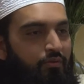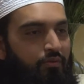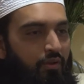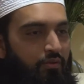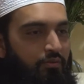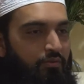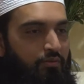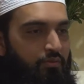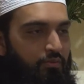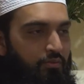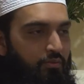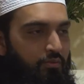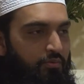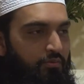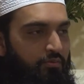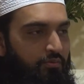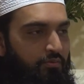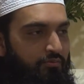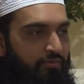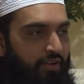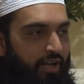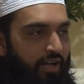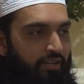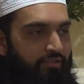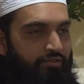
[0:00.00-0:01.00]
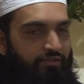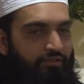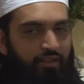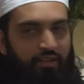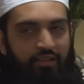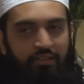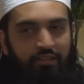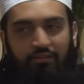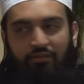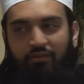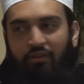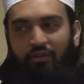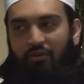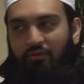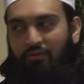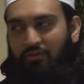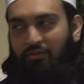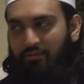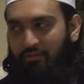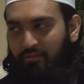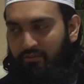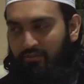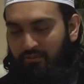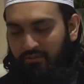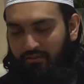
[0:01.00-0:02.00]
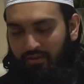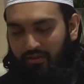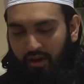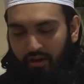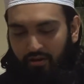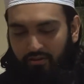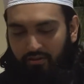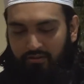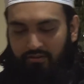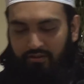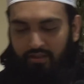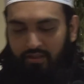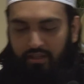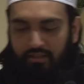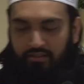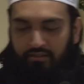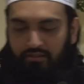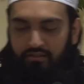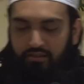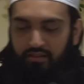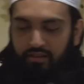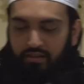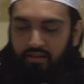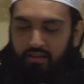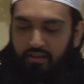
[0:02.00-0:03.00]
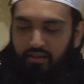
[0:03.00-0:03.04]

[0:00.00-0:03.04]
not too fair skinned, not too dark skinned.